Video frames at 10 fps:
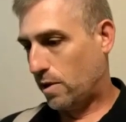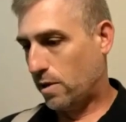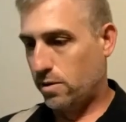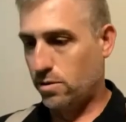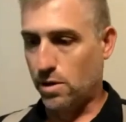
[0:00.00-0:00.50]

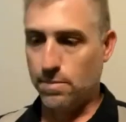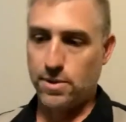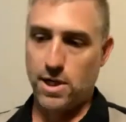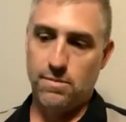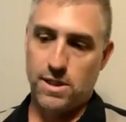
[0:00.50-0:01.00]
Trump
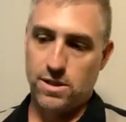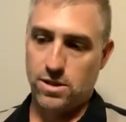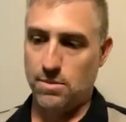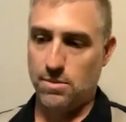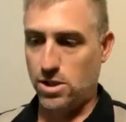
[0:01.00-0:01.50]
gave me this
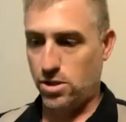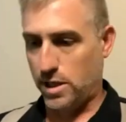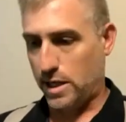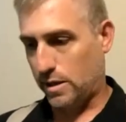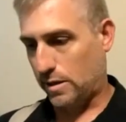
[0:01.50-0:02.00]
Timmy
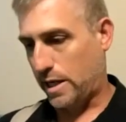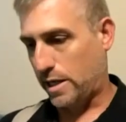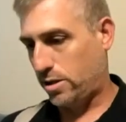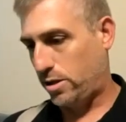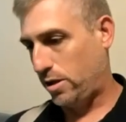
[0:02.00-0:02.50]
check
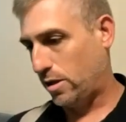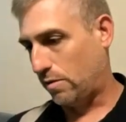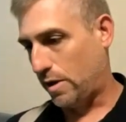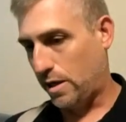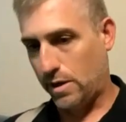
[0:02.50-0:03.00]
last year.
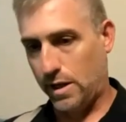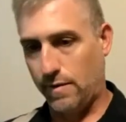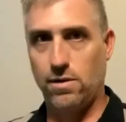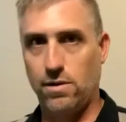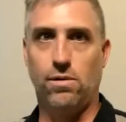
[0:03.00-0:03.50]
Why do I have
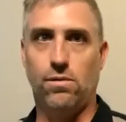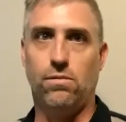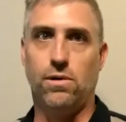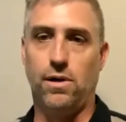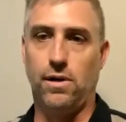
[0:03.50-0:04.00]
to go to
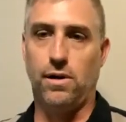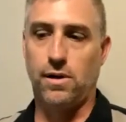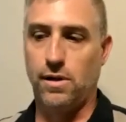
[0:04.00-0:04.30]
work?